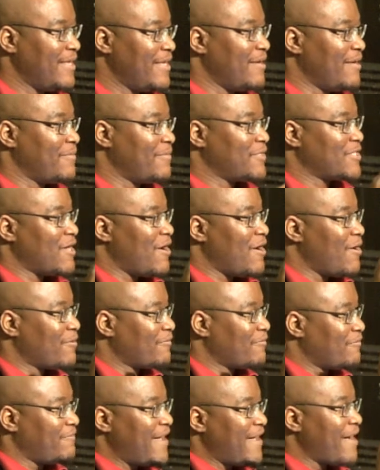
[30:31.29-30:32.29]
It was called
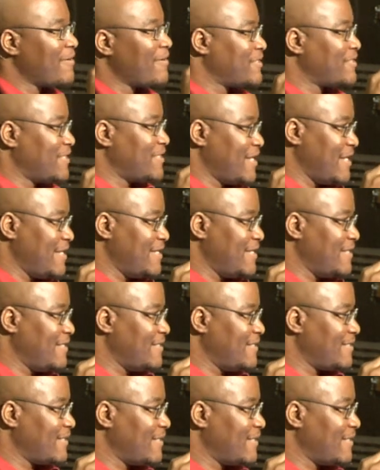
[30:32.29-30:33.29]
Pharisees,